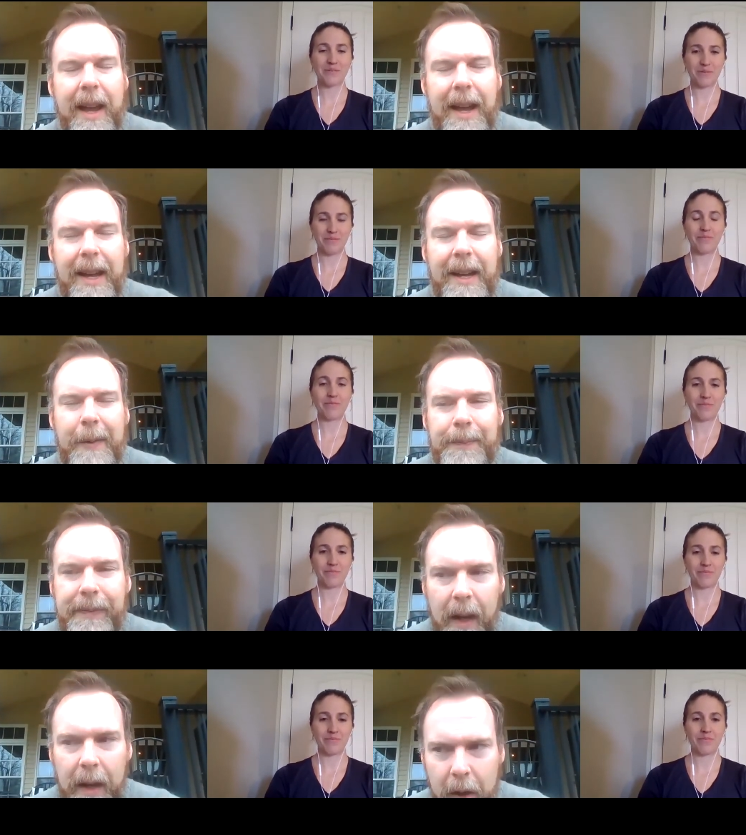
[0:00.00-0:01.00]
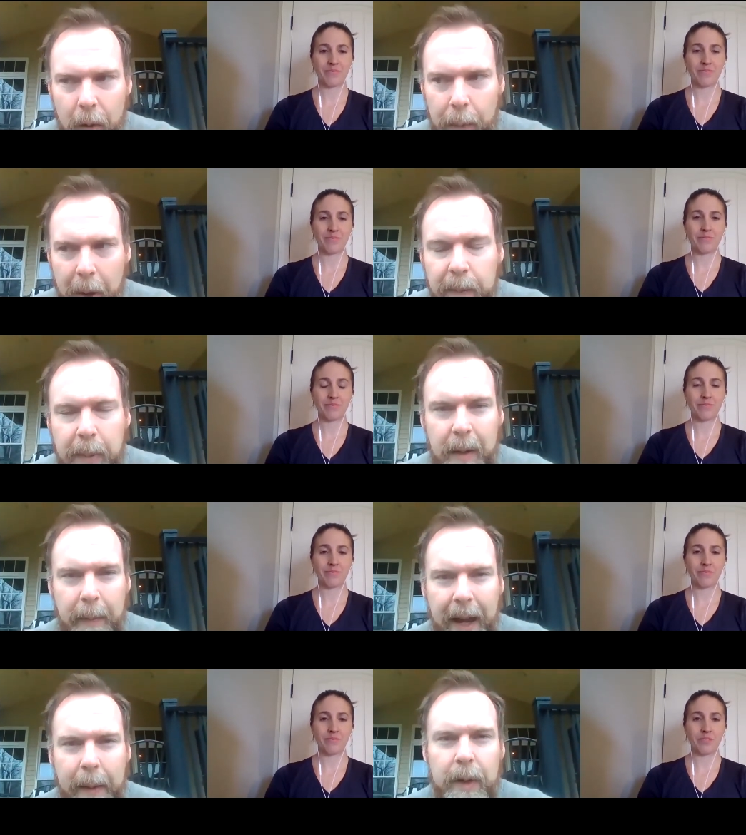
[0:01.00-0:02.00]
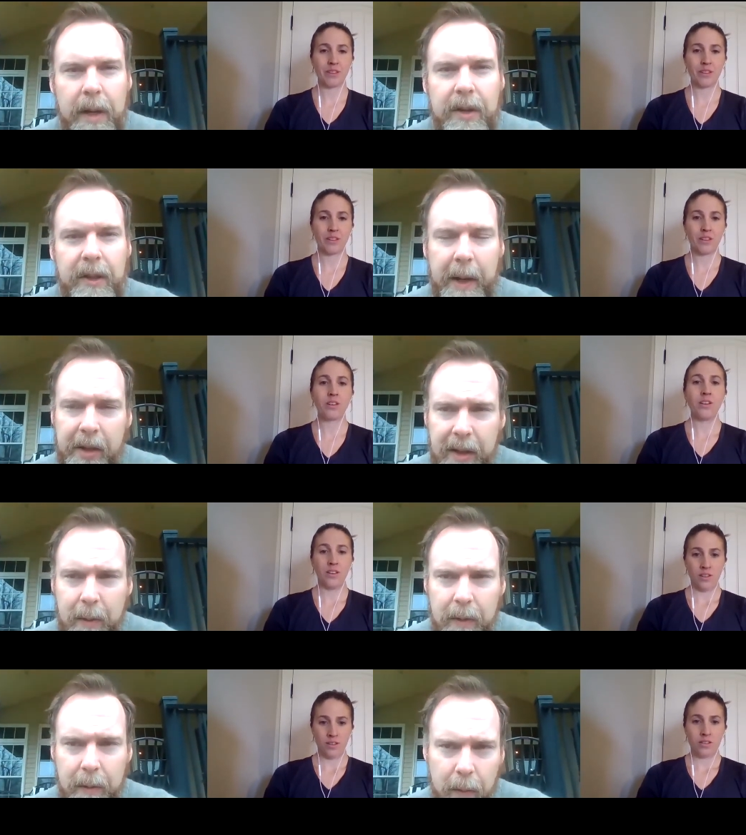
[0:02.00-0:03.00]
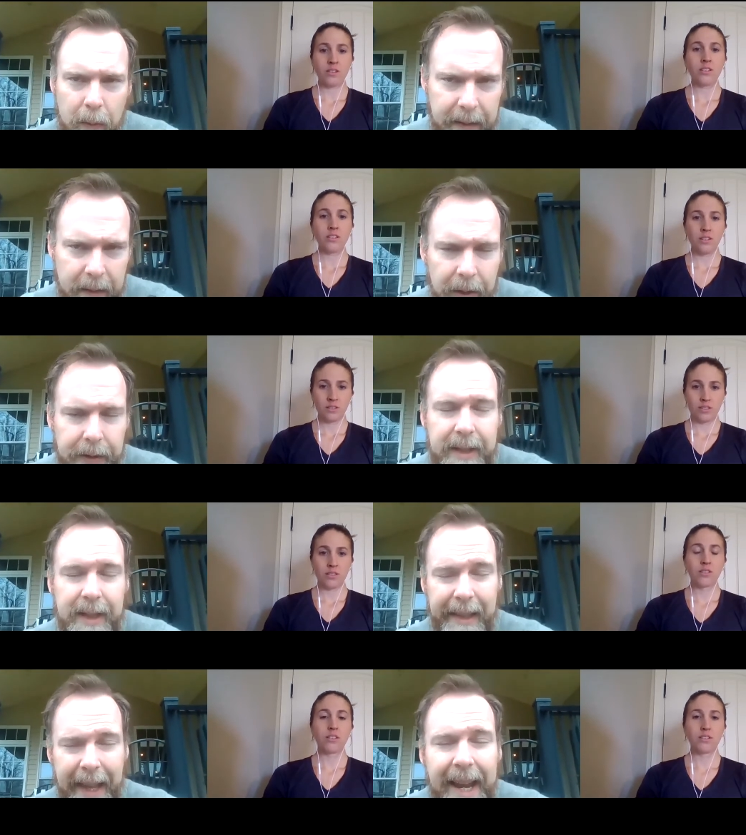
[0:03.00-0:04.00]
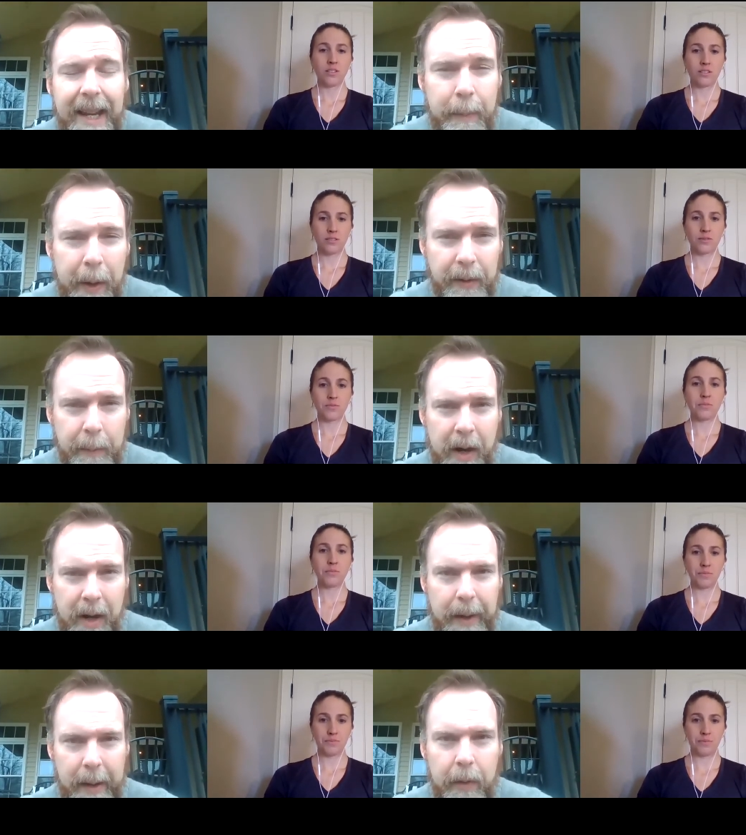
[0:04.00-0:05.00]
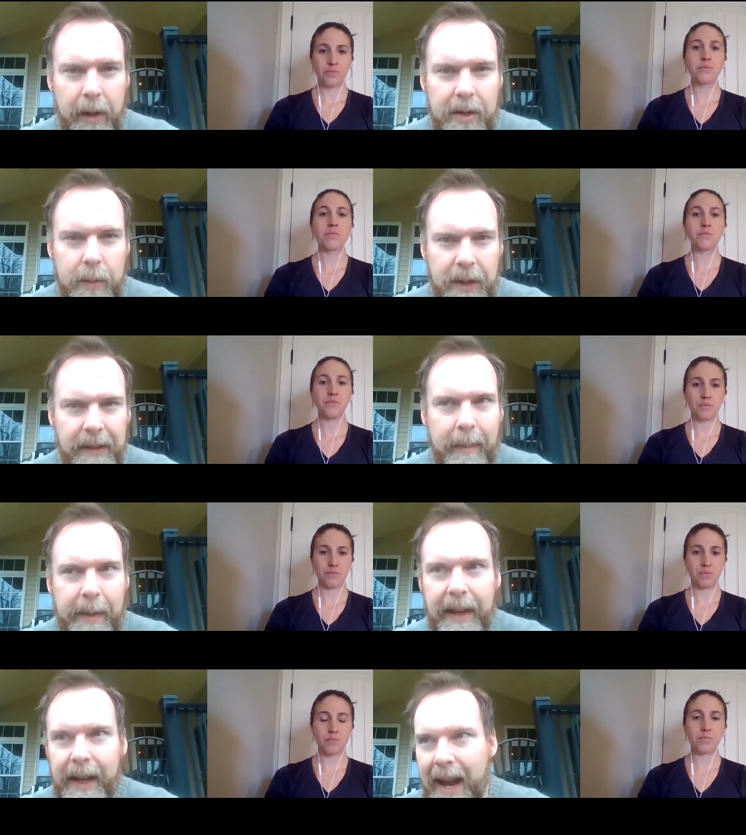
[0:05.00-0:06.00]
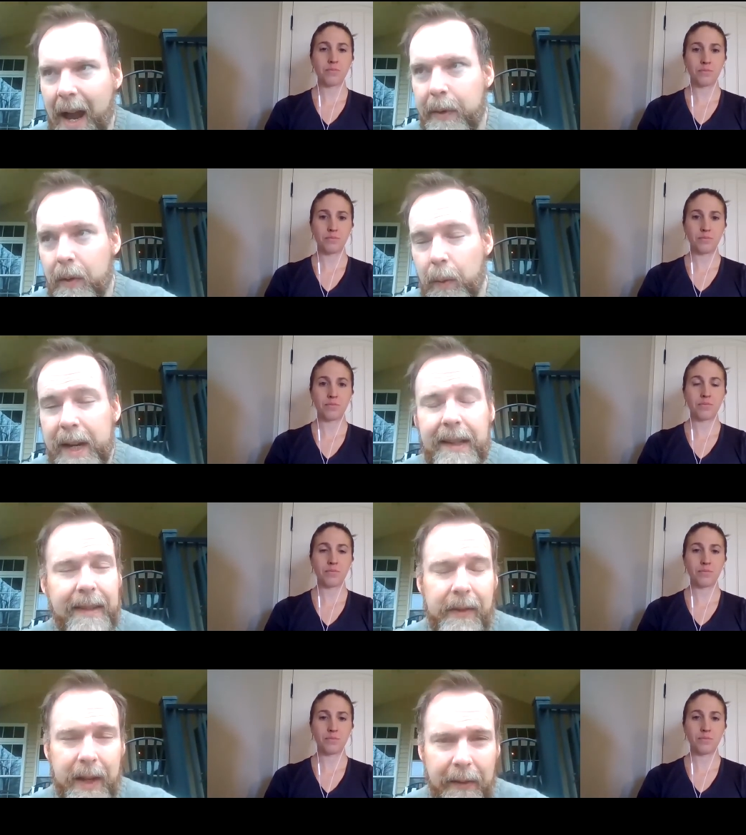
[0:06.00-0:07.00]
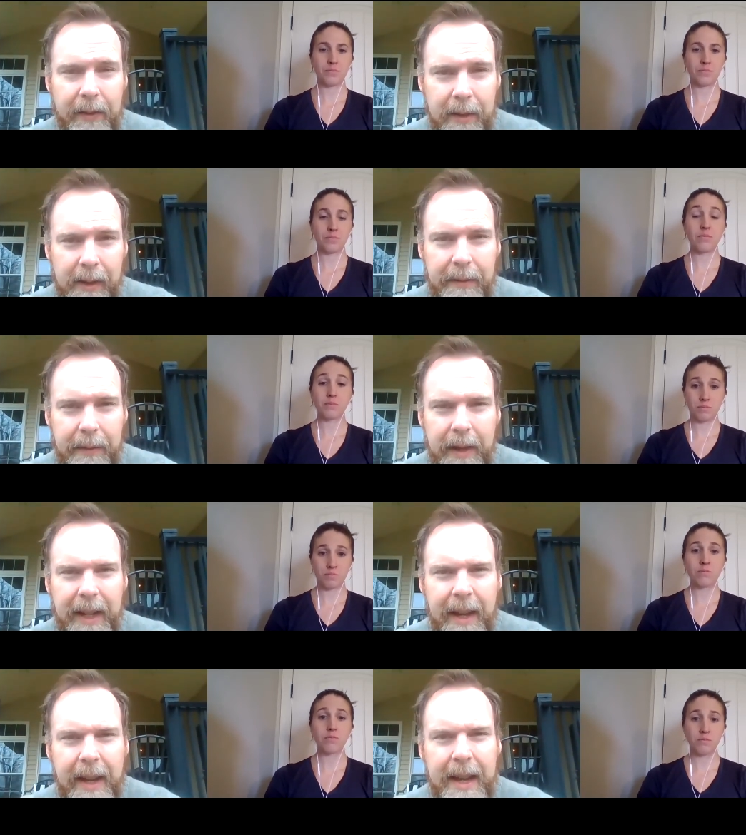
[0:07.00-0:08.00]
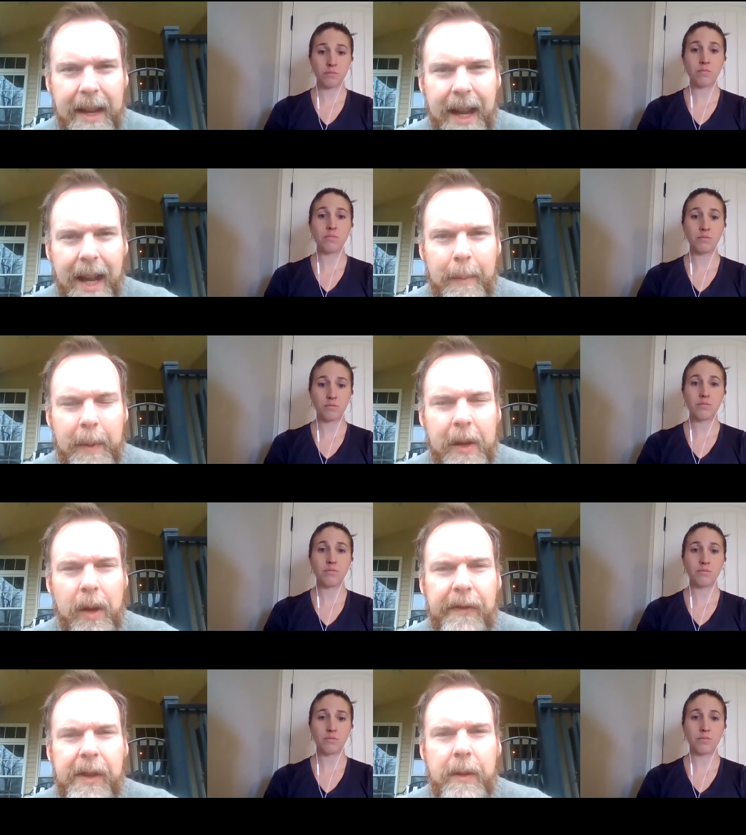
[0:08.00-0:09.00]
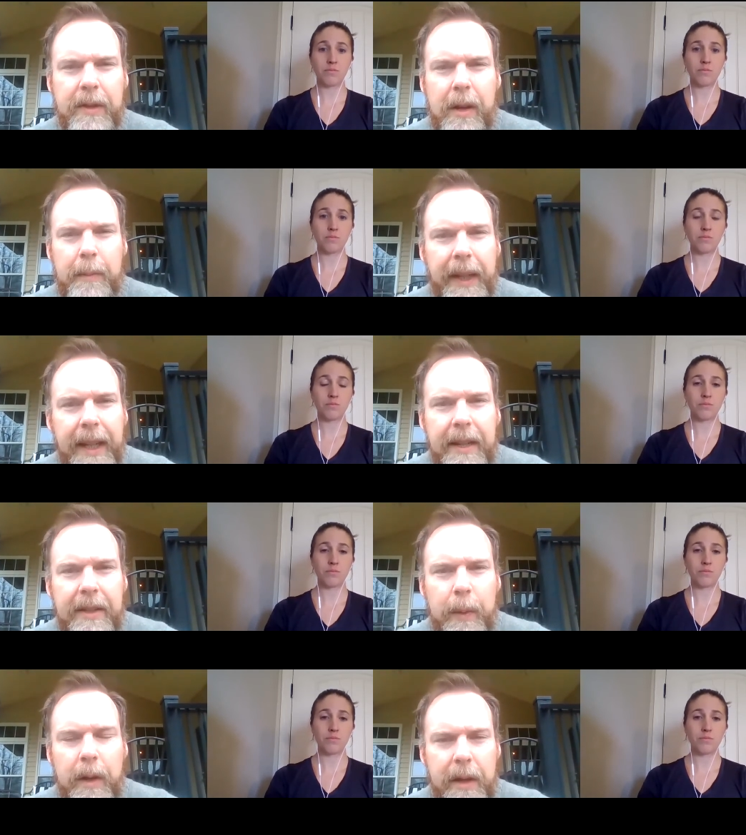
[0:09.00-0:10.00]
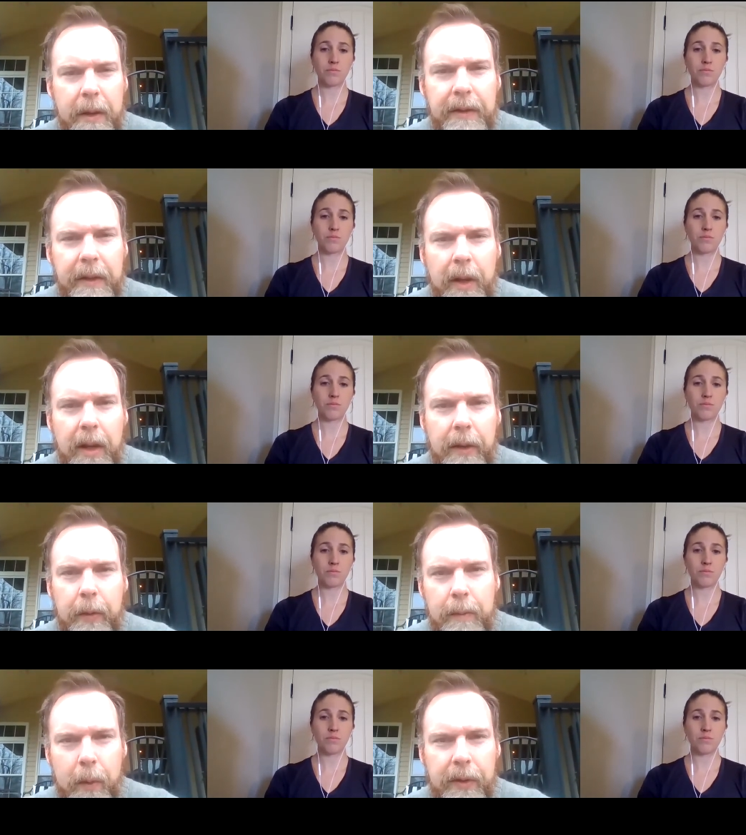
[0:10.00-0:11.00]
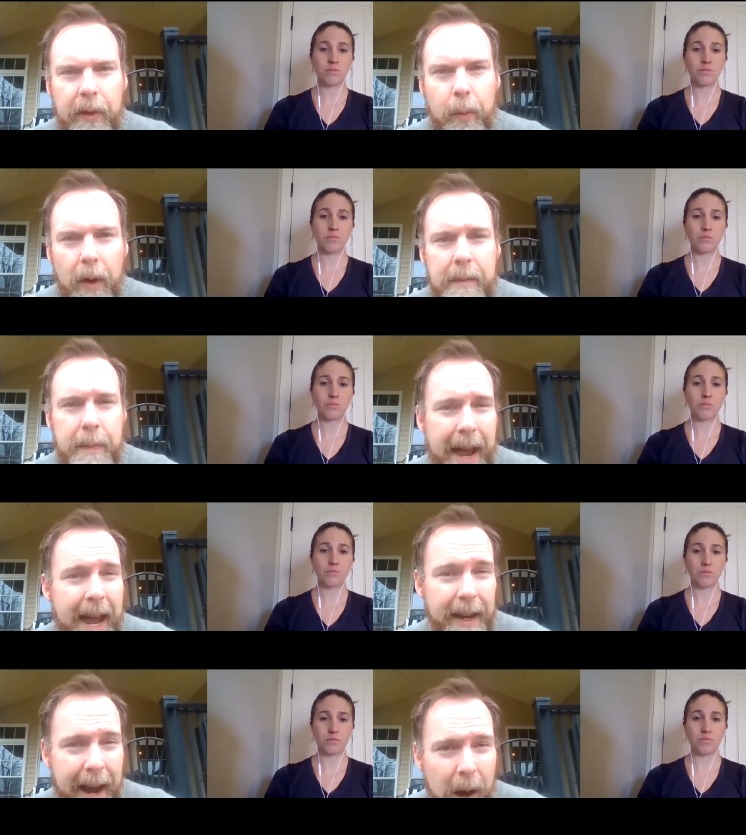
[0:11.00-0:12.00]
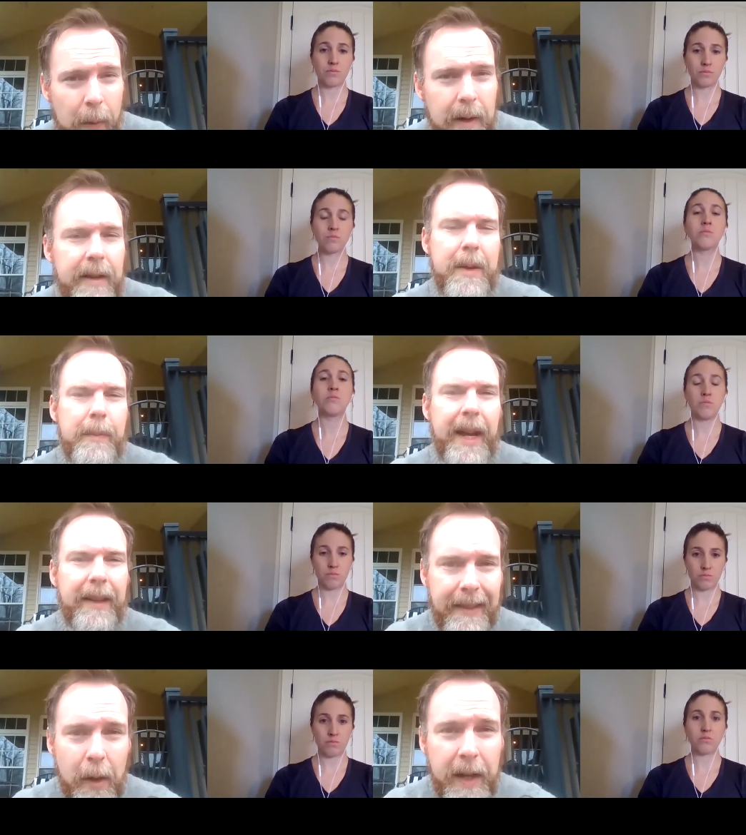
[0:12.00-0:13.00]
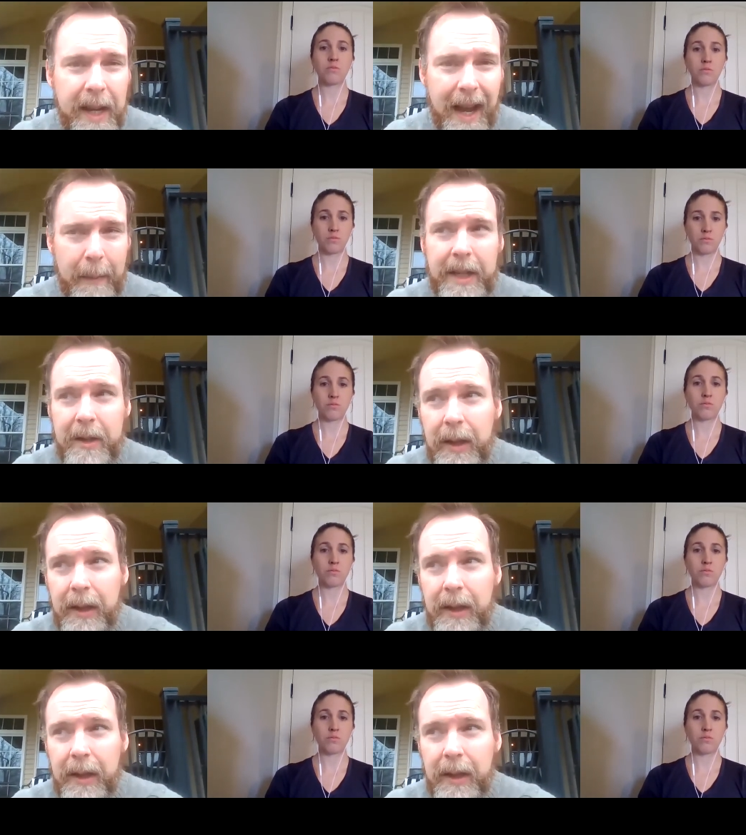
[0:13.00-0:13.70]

Speaker 1: um, you know, postpartum hemorrhage, especially what's called delayed postpartum hemorrhage, which is something that can happen weeks even after delivery. Um, you know, if you start bleeding to where you're soaking through more than one pad an hour, and by soaking, I mean you